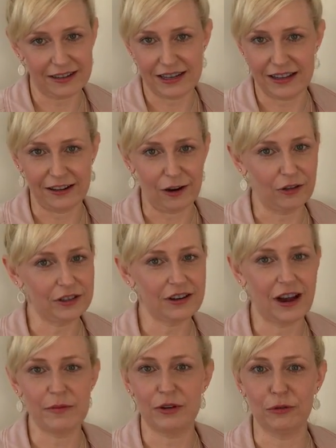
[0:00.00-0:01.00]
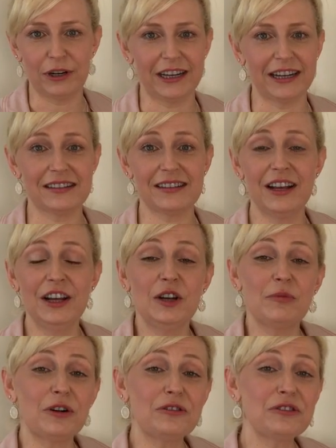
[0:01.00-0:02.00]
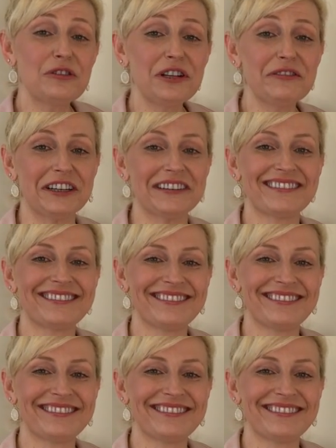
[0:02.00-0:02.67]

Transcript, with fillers: I see that all the time in readings, but also living,